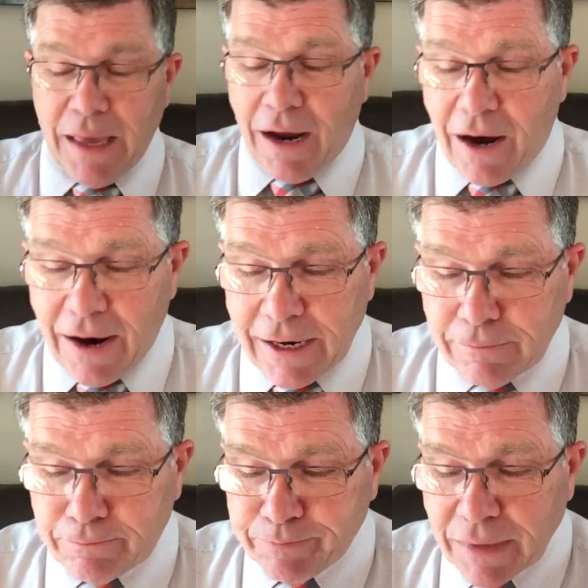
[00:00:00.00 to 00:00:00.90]
All right.
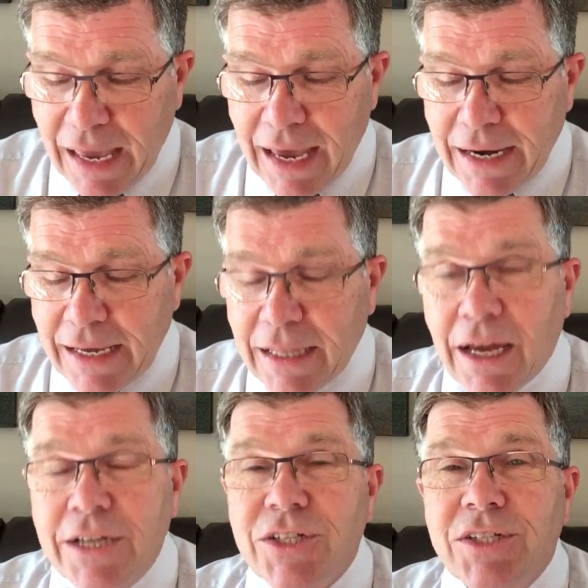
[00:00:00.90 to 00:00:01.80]
And
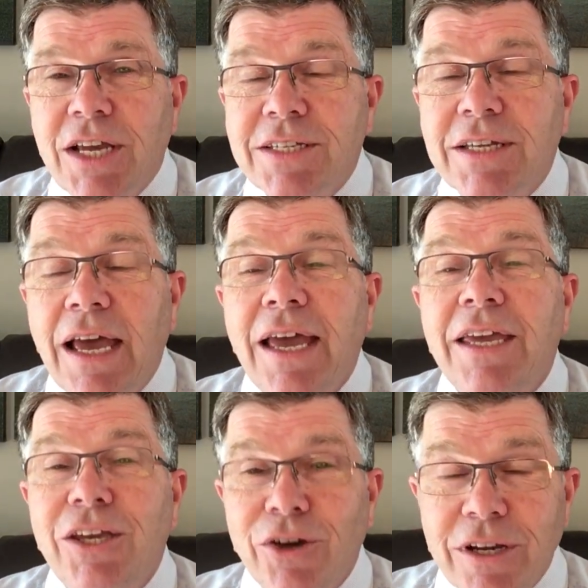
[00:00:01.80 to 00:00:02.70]
Elisha says,
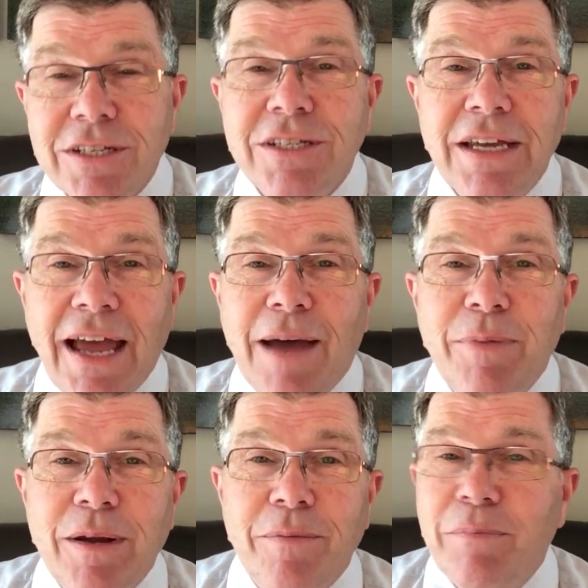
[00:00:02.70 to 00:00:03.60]
you're going to see it
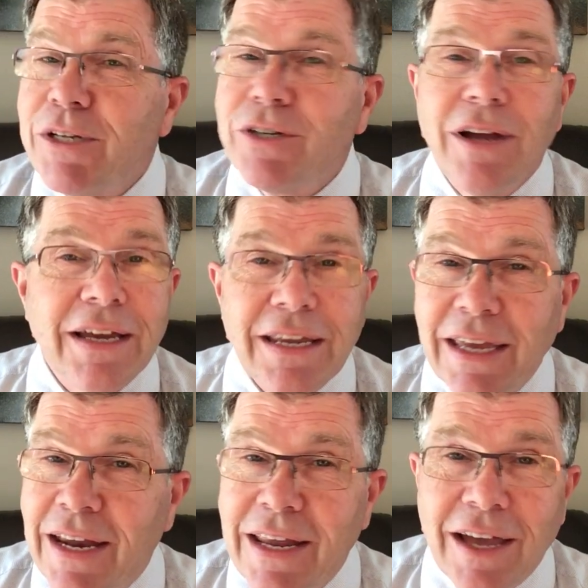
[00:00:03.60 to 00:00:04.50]
happen, but you're not going to
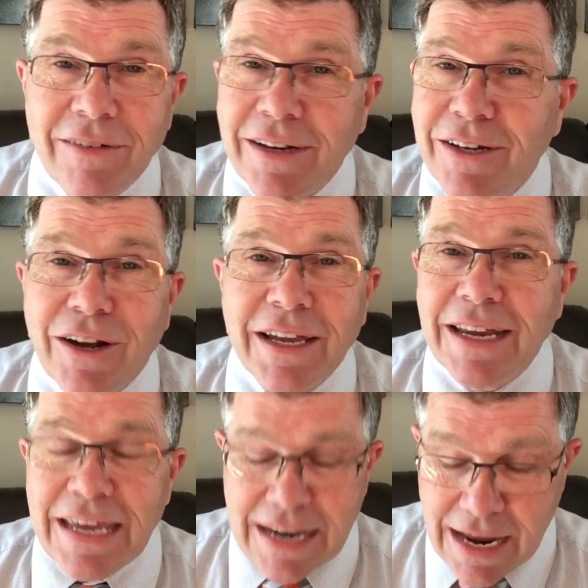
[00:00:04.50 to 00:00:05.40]
get any of it. You're not going
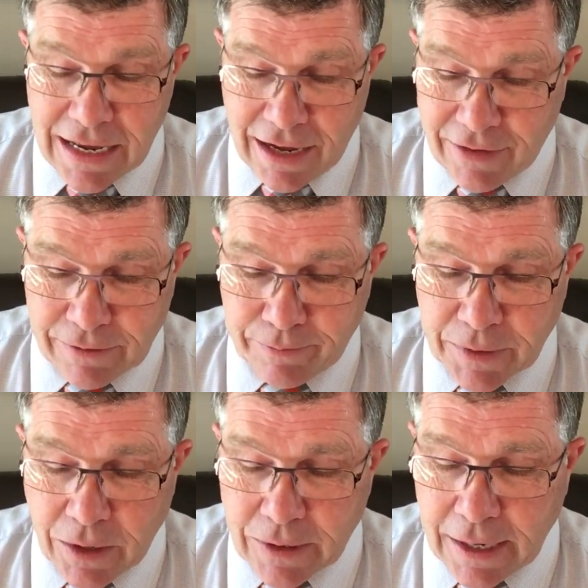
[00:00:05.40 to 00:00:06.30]
to eat any of it.
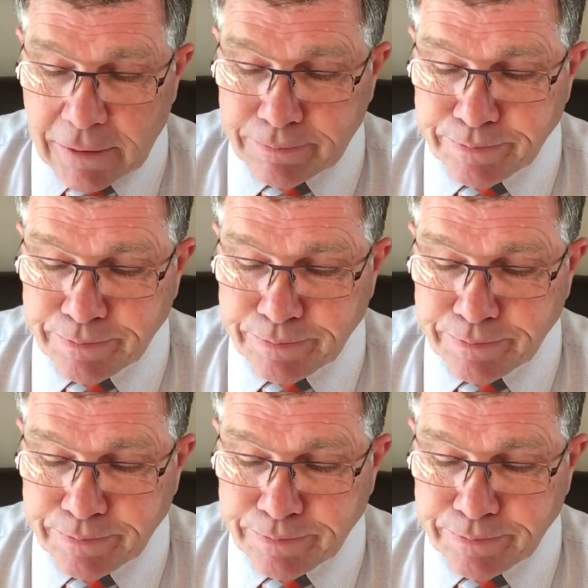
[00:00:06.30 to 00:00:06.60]
Okay.